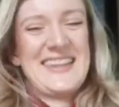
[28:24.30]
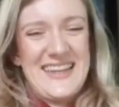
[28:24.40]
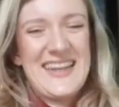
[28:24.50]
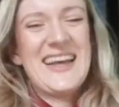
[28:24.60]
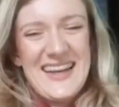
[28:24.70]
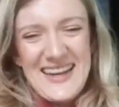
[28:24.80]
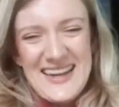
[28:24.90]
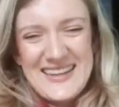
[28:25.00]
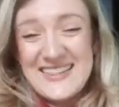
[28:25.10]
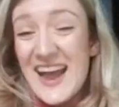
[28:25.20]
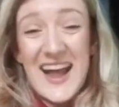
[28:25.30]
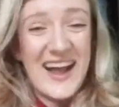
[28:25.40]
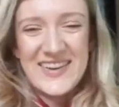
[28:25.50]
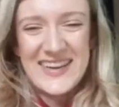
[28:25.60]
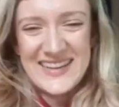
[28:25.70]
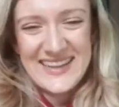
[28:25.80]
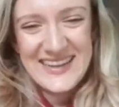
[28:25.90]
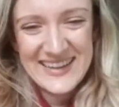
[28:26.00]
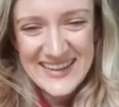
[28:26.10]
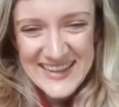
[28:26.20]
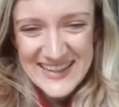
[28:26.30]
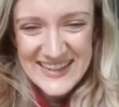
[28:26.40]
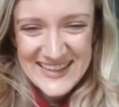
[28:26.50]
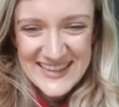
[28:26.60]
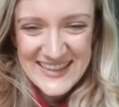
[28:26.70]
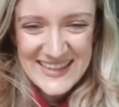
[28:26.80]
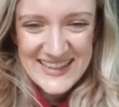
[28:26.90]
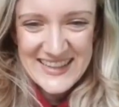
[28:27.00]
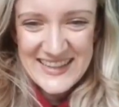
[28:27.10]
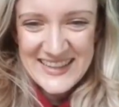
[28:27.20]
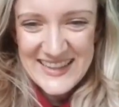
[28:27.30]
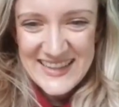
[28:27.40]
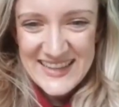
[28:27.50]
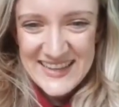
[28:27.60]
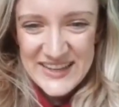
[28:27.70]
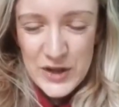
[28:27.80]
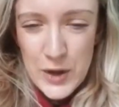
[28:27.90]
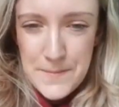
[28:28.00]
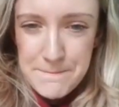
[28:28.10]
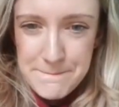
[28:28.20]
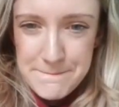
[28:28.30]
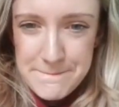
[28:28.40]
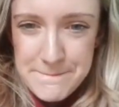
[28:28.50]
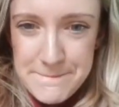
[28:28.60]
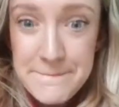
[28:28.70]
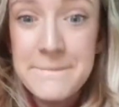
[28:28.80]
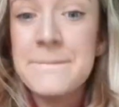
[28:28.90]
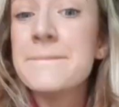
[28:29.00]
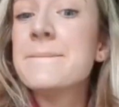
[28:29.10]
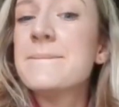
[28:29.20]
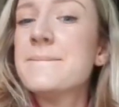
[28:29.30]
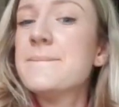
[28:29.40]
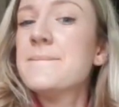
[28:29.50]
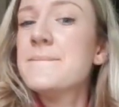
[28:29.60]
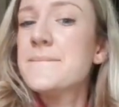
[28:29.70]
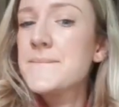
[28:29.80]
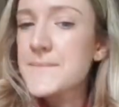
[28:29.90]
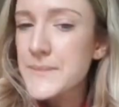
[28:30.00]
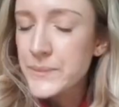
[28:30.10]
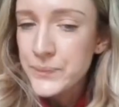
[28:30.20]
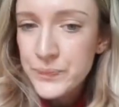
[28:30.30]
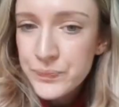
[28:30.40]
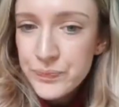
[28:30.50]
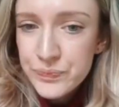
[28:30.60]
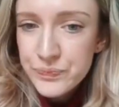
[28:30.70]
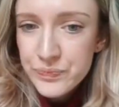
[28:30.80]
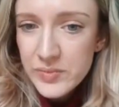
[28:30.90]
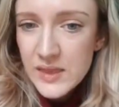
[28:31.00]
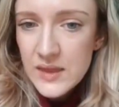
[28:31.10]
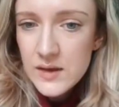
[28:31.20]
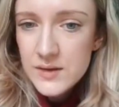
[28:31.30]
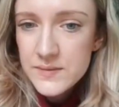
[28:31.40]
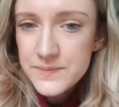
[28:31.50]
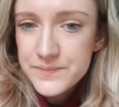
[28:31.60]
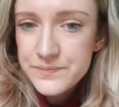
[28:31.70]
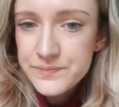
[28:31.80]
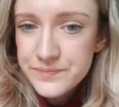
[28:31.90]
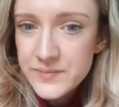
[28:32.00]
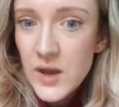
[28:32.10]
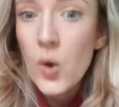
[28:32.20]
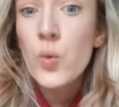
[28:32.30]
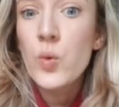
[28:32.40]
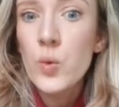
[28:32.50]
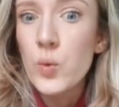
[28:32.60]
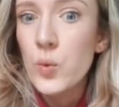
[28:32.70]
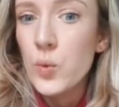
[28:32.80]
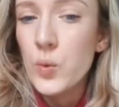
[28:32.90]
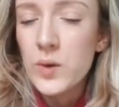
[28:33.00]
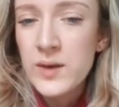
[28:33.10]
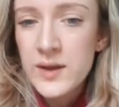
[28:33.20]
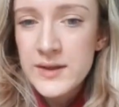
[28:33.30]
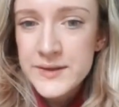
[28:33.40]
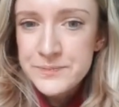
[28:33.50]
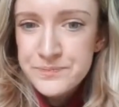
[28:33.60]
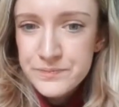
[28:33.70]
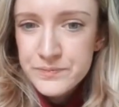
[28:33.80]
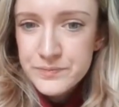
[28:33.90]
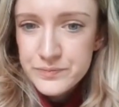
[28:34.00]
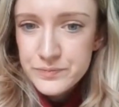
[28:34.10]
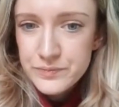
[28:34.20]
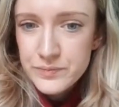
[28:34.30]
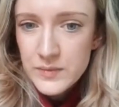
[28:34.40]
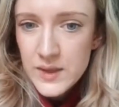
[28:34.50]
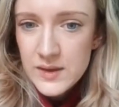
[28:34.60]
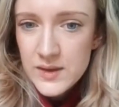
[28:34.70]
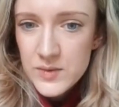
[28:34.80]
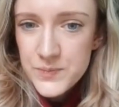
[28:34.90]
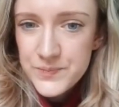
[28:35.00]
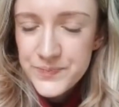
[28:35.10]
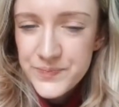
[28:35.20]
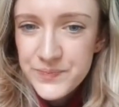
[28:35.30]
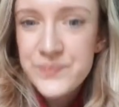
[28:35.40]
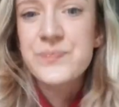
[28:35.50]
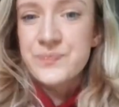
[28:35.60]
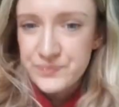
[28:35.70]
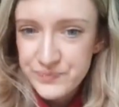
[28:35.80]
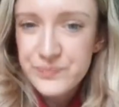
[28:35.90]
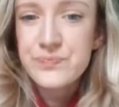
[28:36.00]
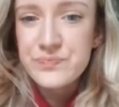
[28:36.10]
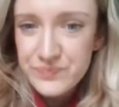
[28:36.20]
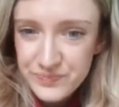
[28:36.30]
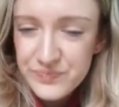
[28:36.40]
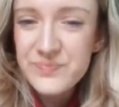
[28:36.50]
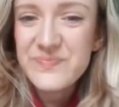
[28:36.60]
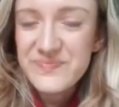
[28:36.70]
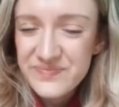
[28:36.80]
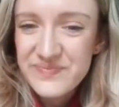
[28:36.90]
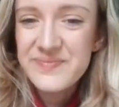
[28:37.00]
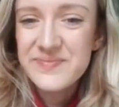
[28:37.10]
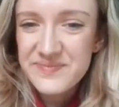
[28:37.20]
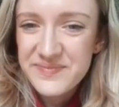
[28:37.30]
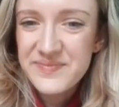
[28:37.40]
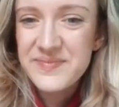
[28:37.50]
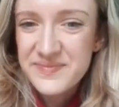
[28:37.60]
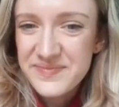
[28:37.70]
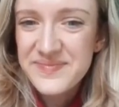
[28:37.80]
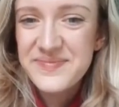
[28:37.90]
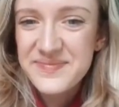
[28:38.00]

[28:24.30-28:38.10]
These that you see here, they are pandolci. They are our traditional Christmas cake, and this place is famous all over the world for their pandolci.